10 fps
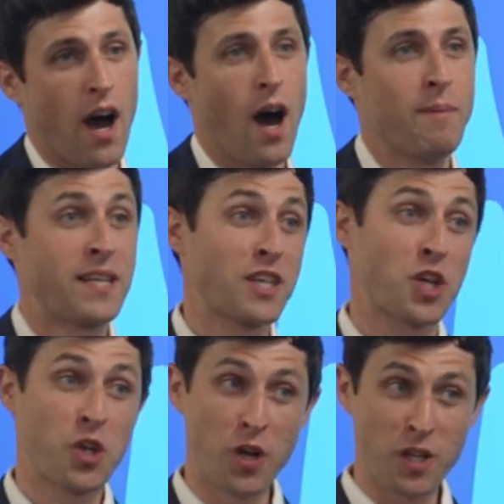It takes a
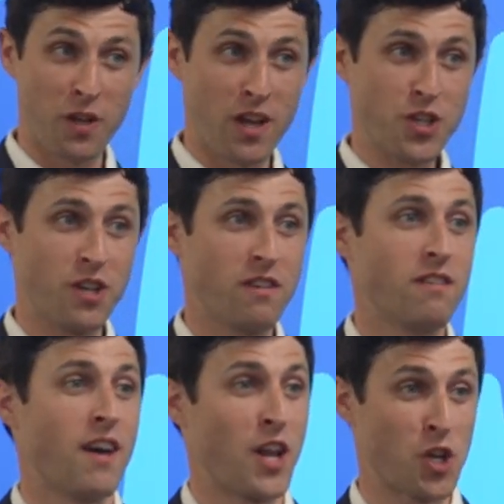good clinician
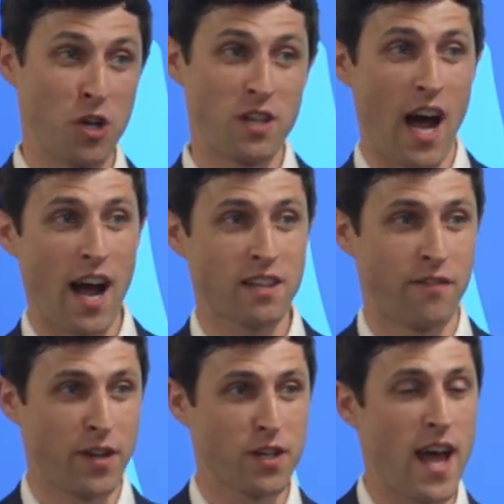and a good doc to
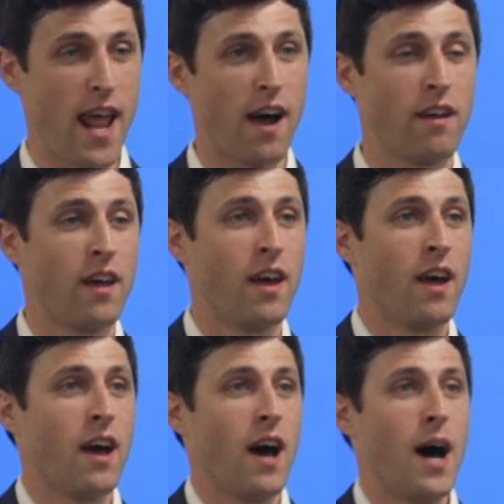figure that out.
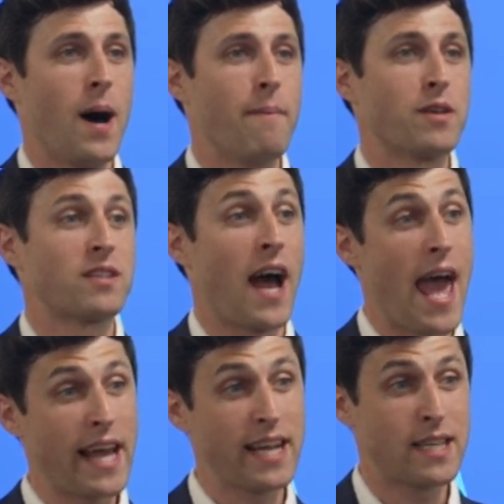
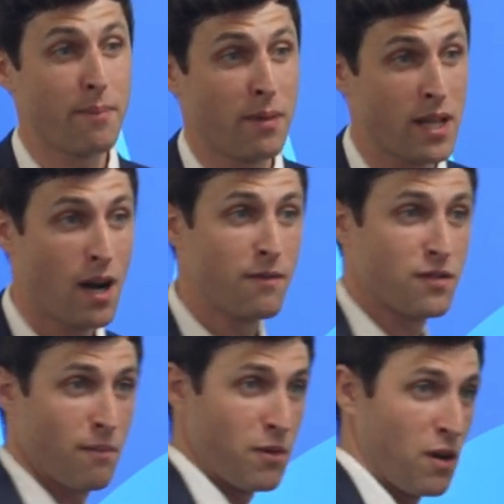Sciatica typically comes
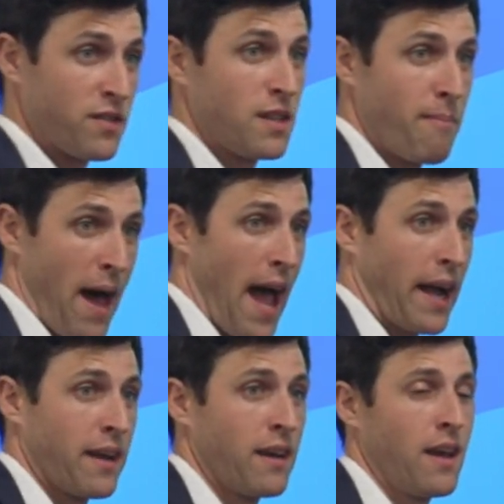from nerves in the
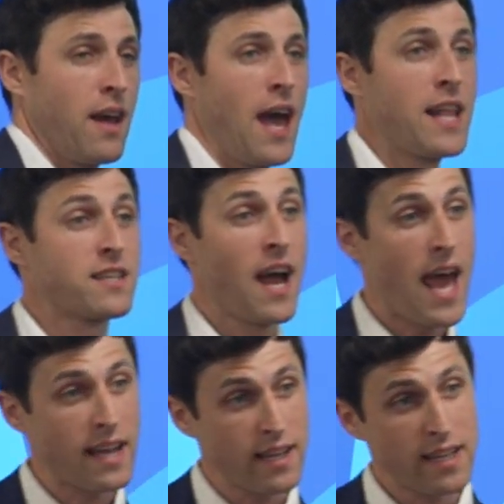back, and
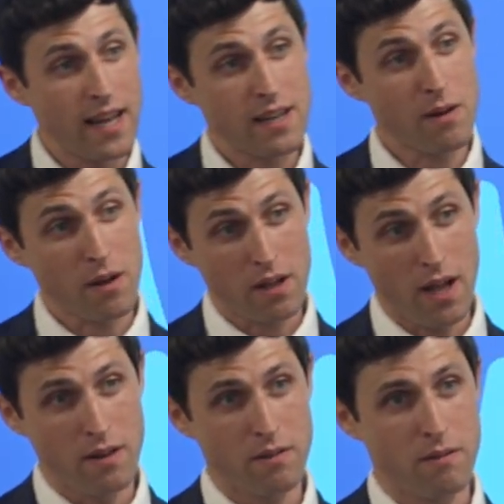sciatica
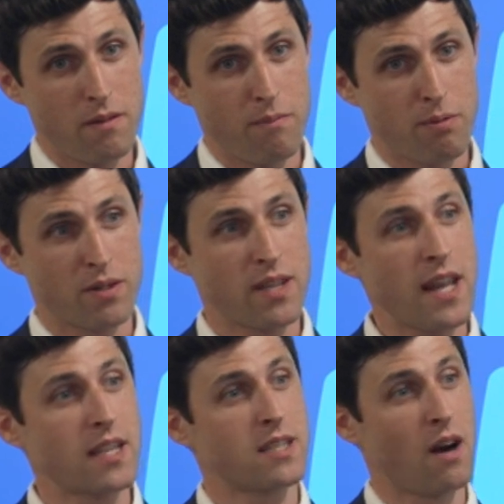can
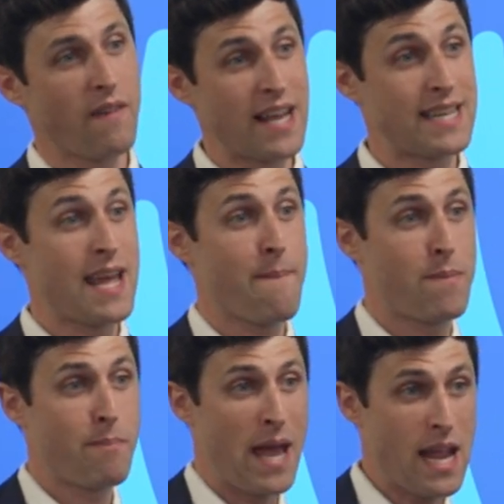present itself as hip
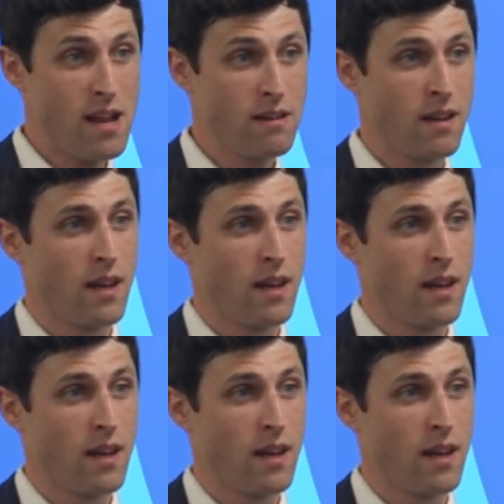pain,